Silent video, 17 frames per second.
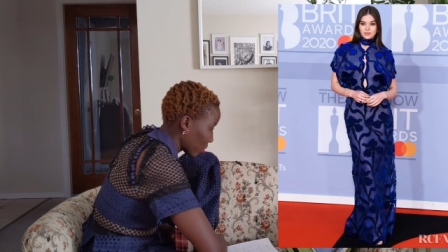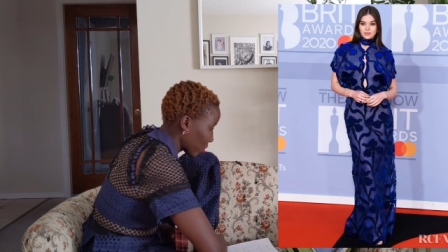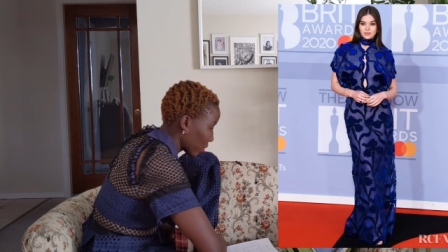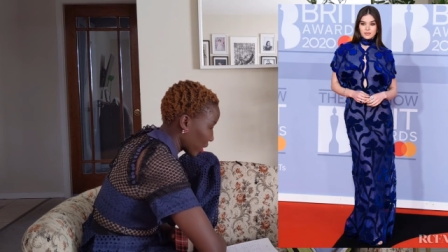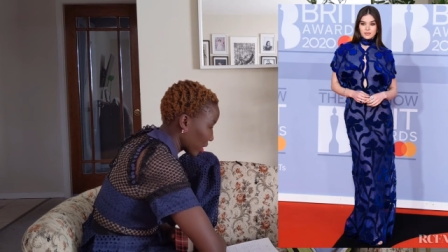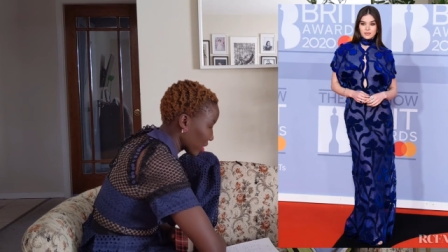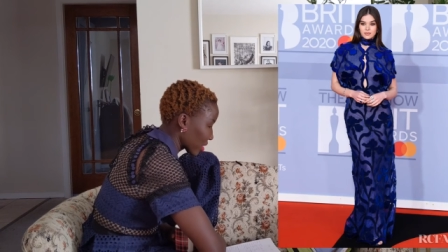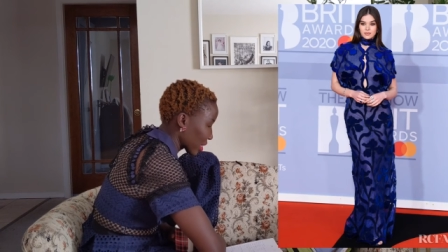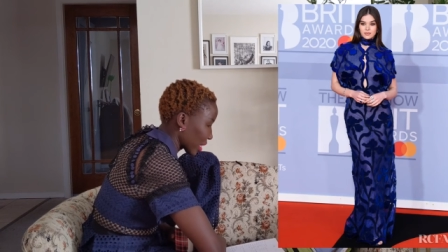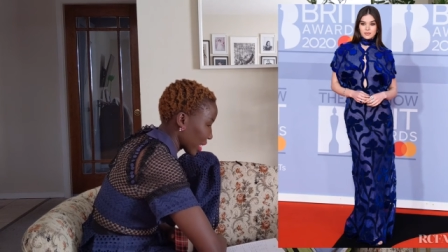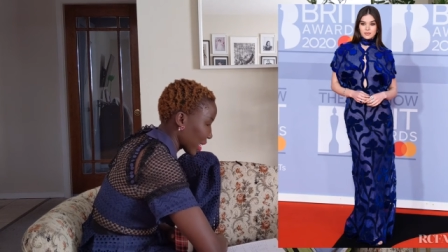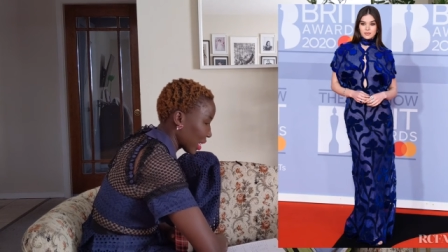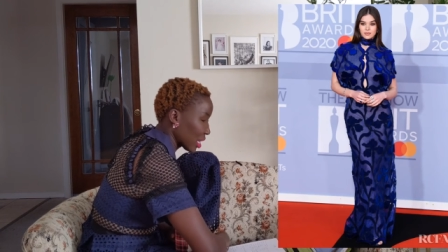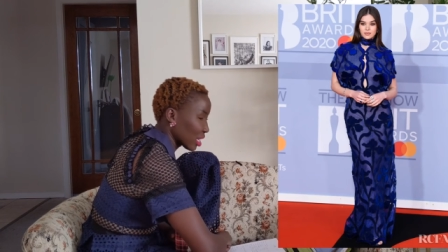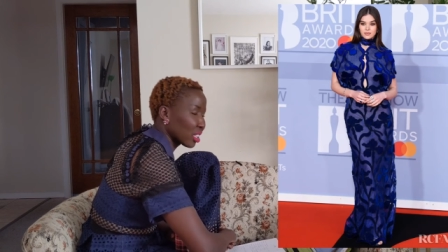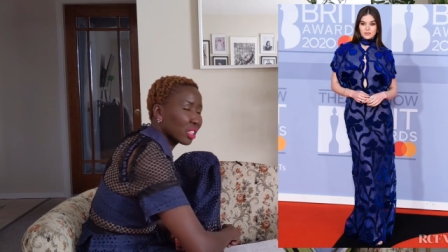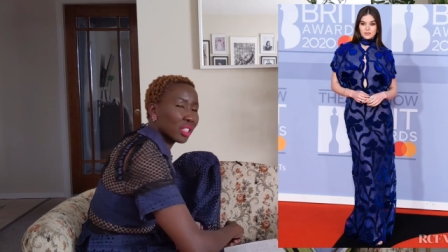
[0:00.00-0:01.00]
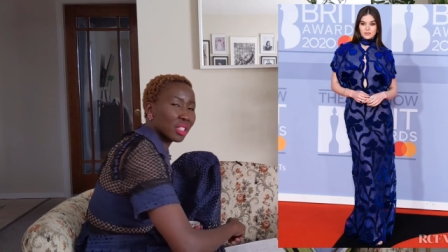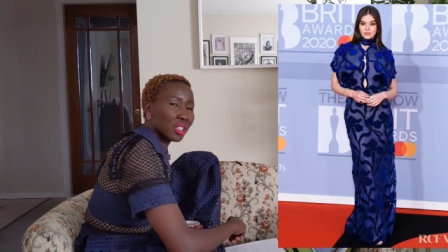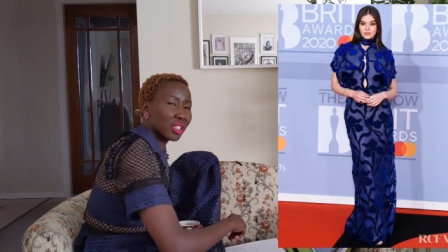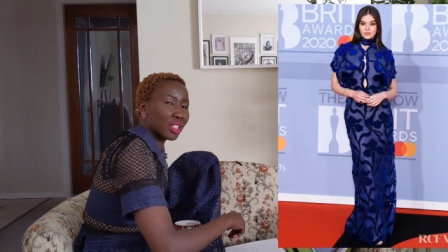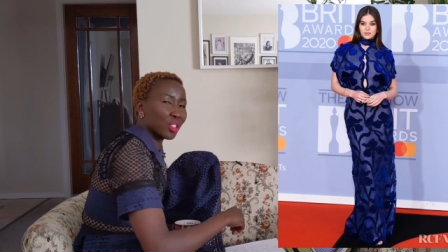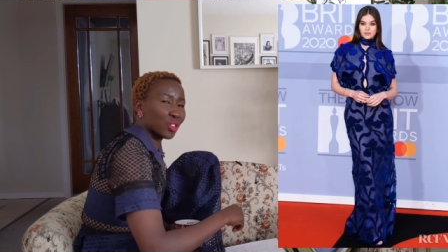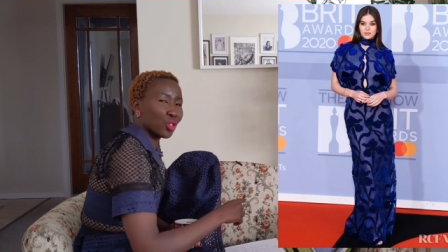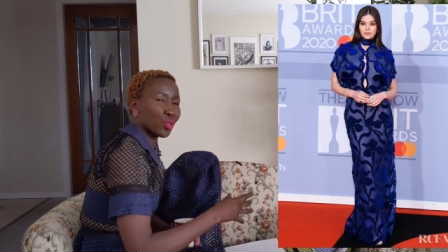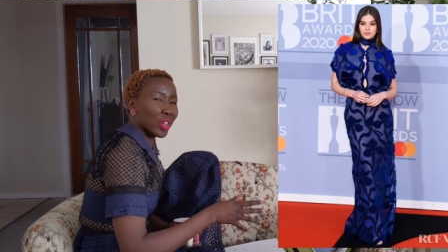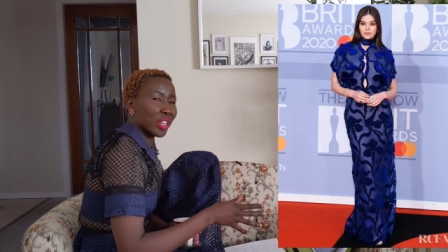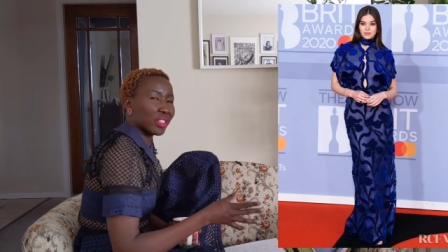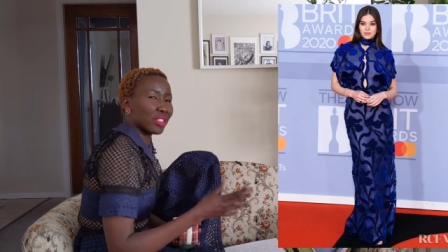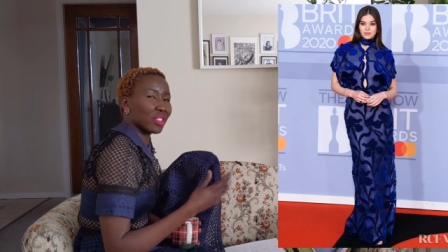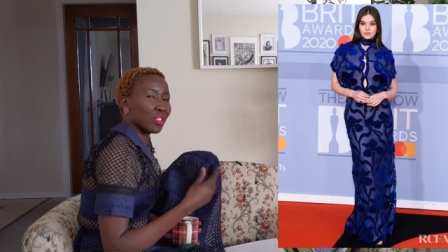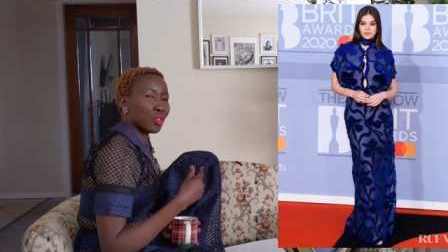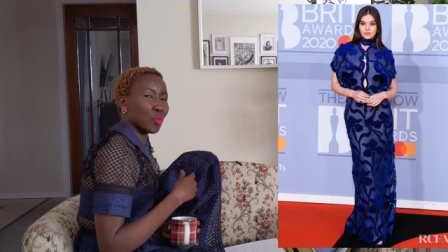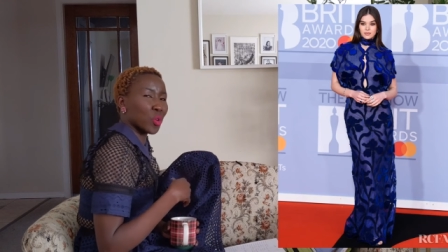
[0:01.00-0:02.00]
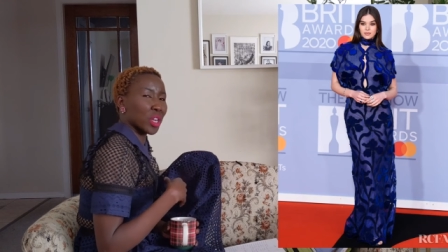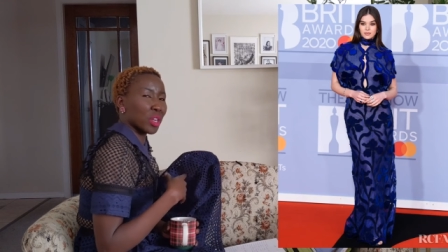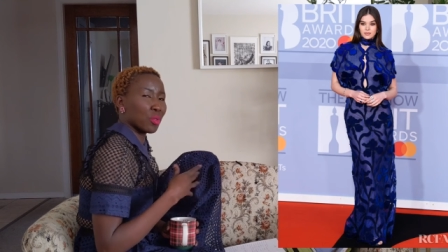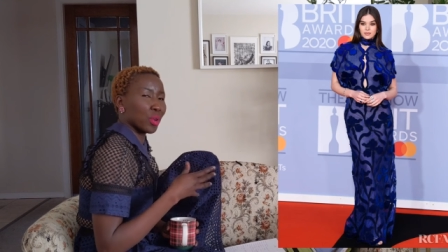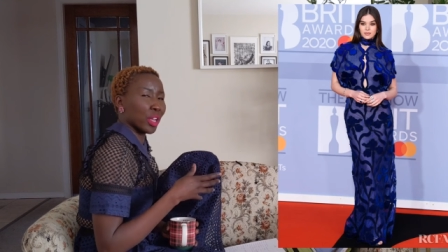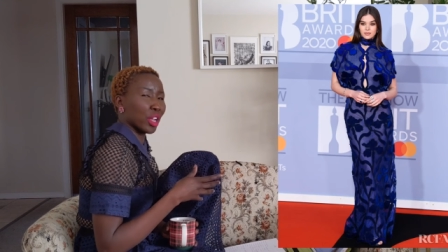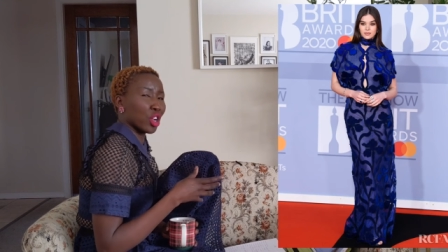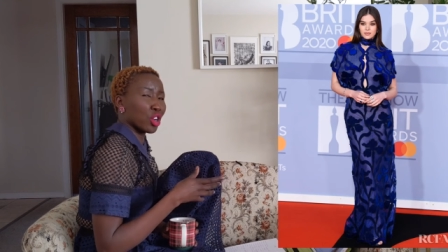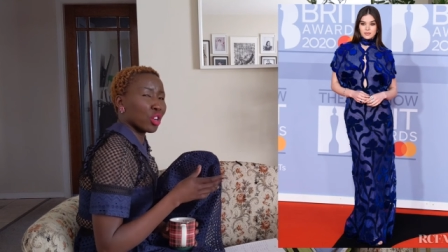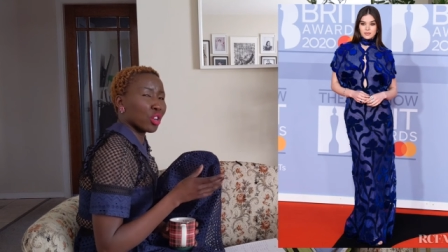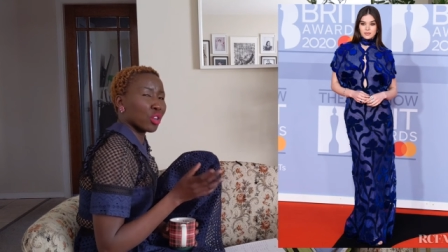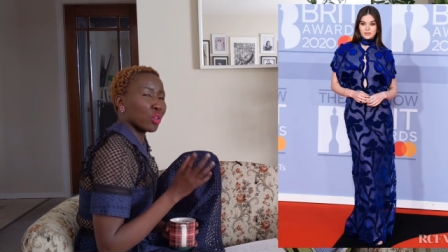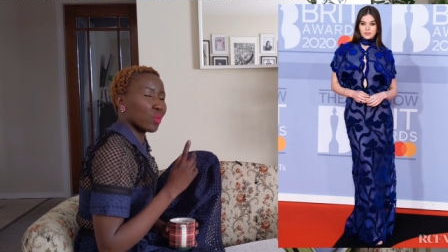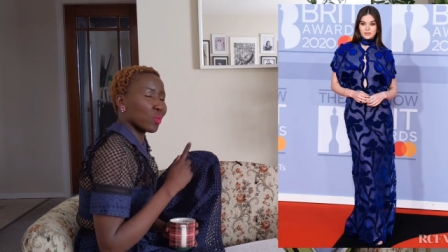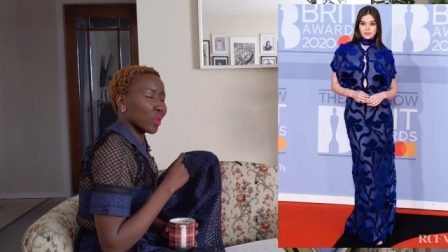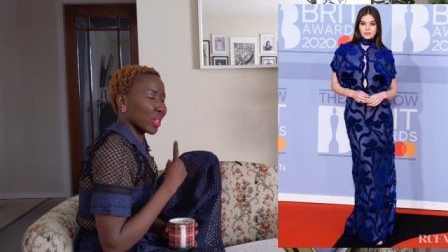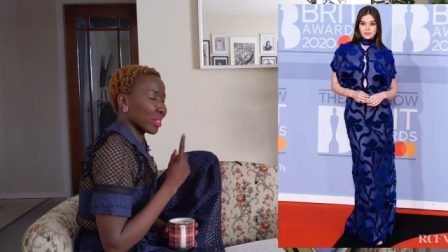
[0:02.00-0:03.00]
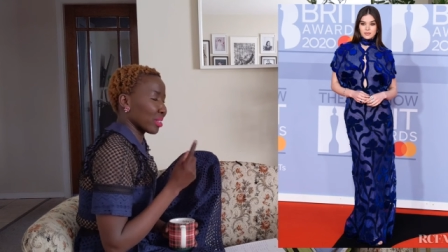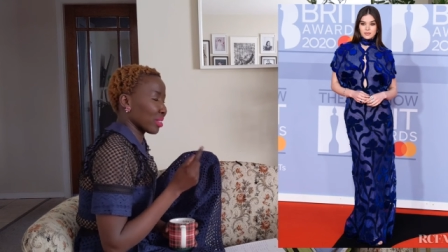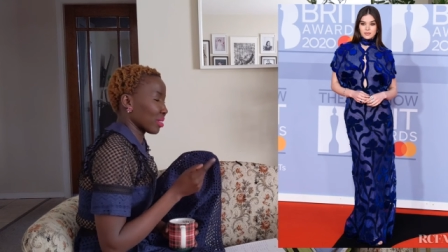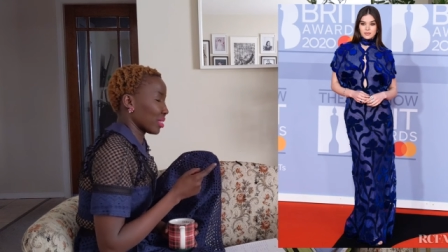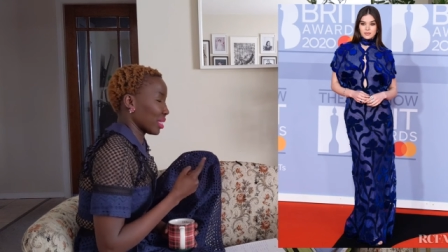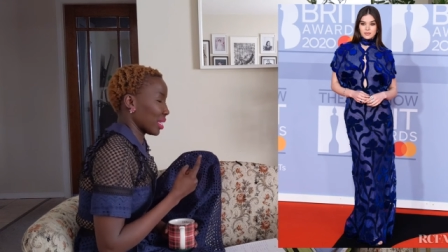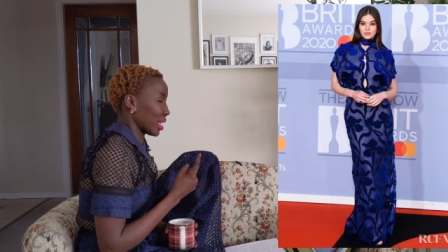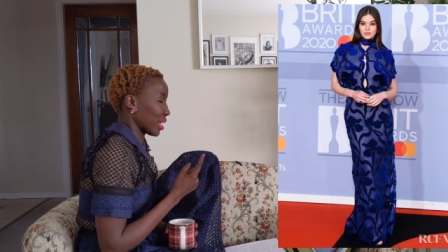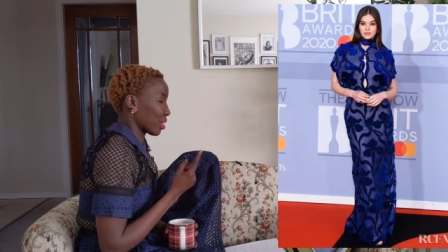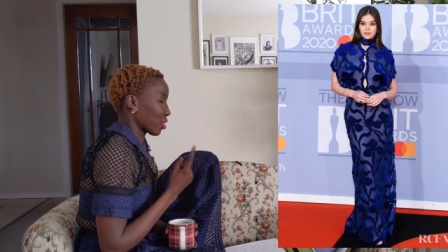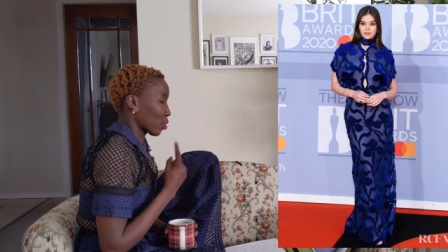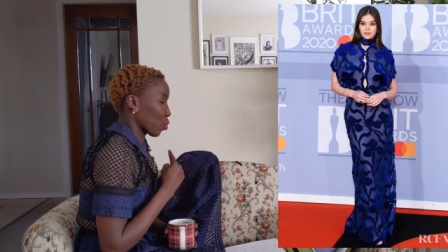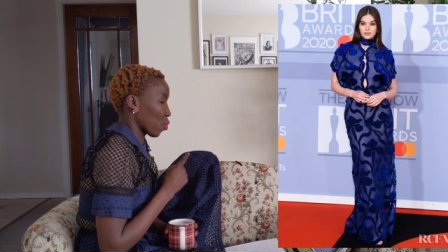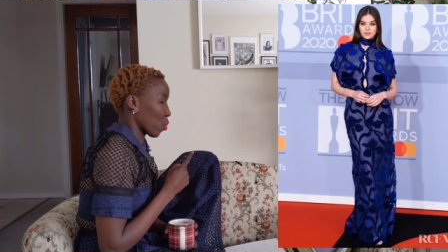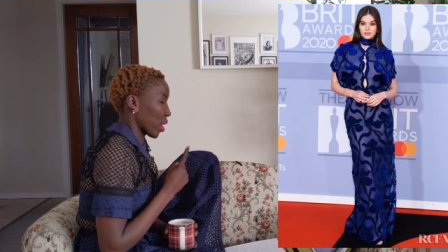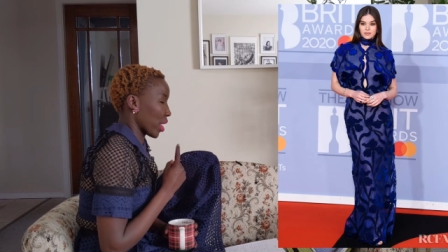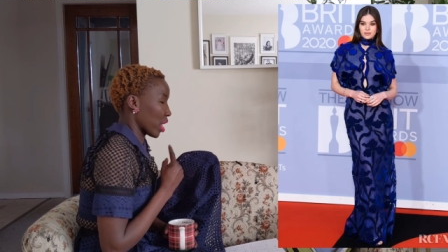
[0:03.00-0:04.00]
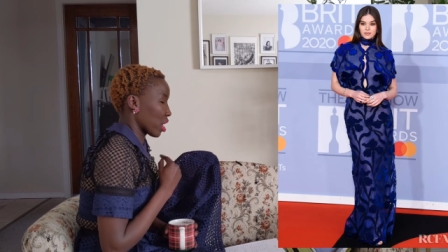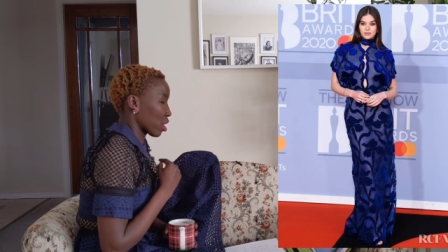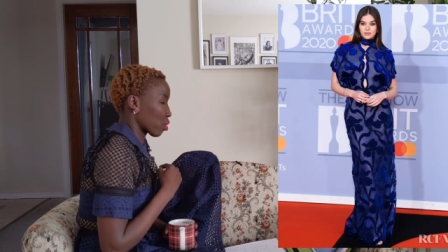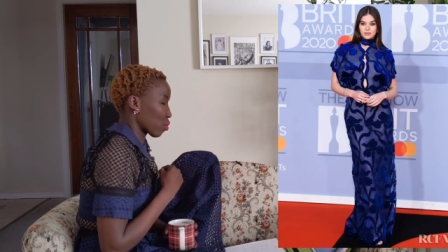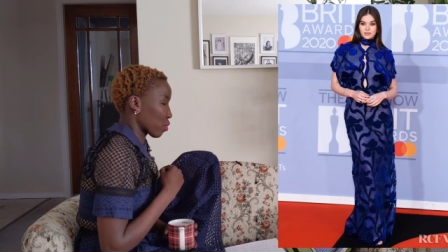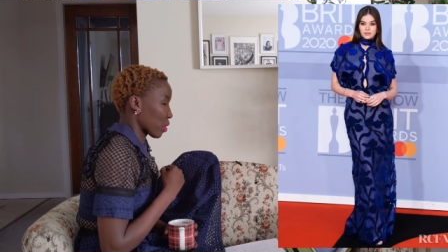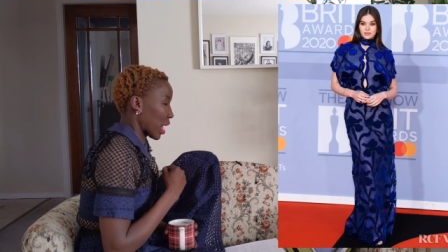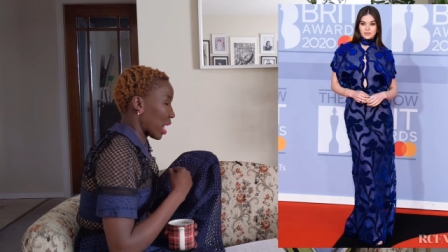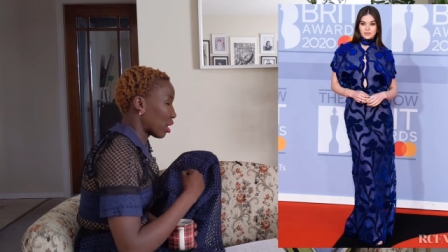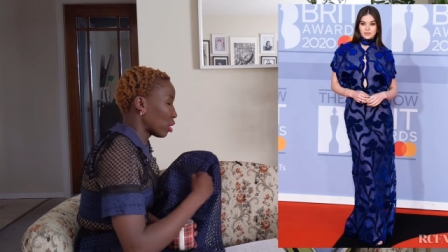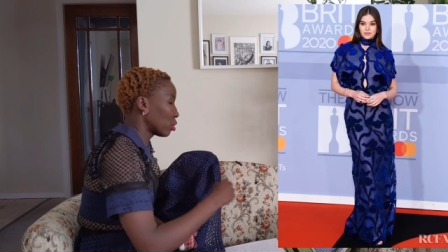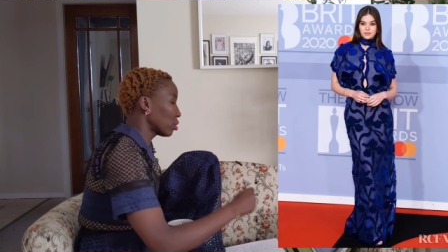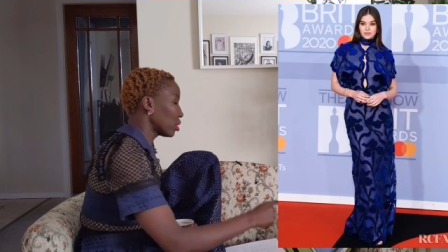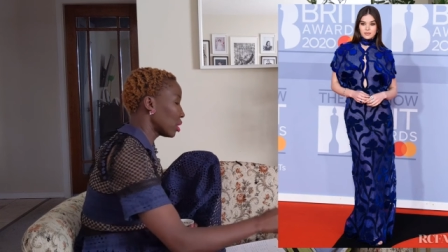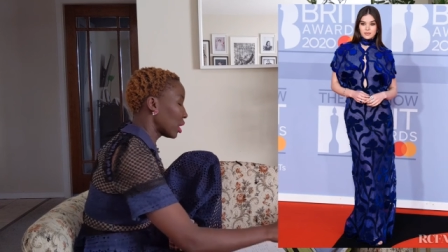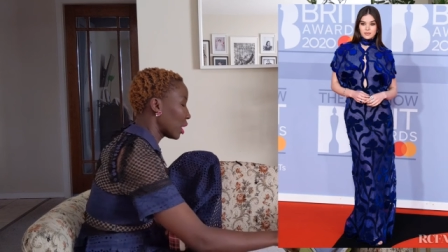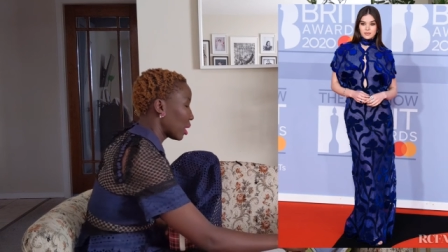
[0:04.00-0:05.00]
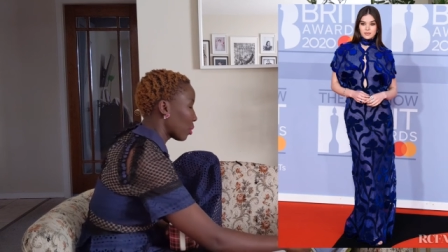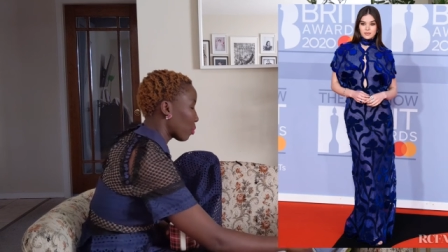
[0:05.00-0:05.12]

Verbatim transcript: It feels like the dress is wearing her rather than the other way around.